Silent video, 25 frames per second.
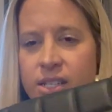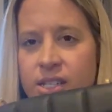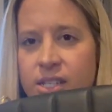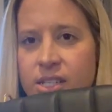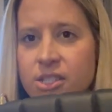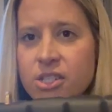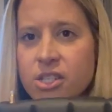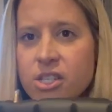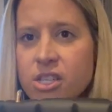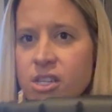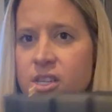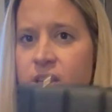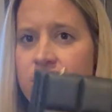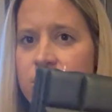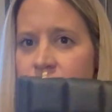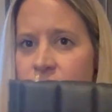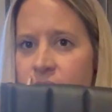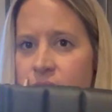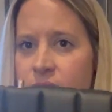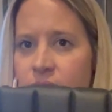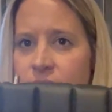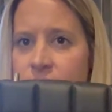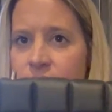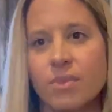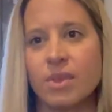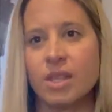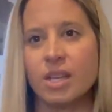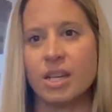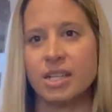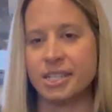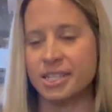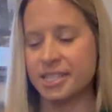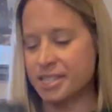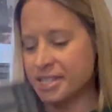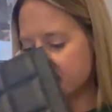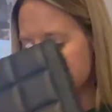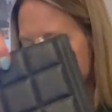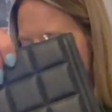It's cute. You
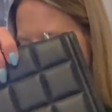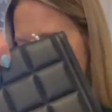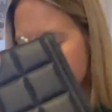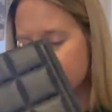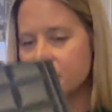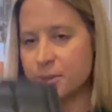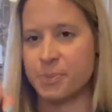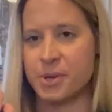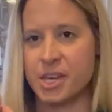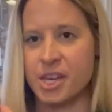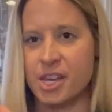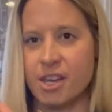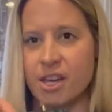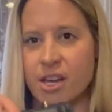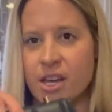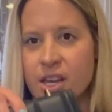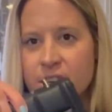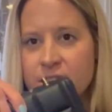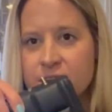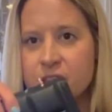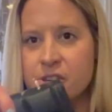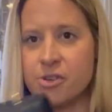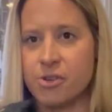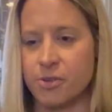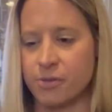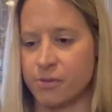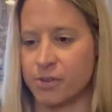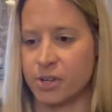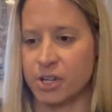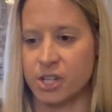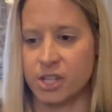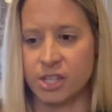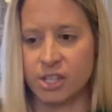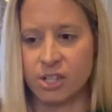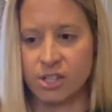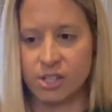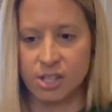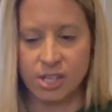could see these being cute for a
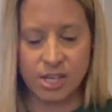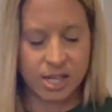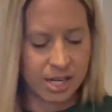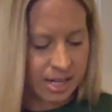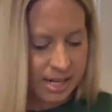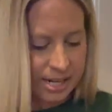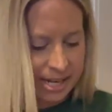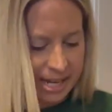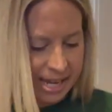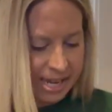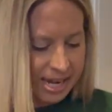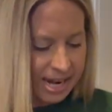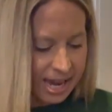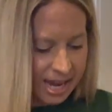little night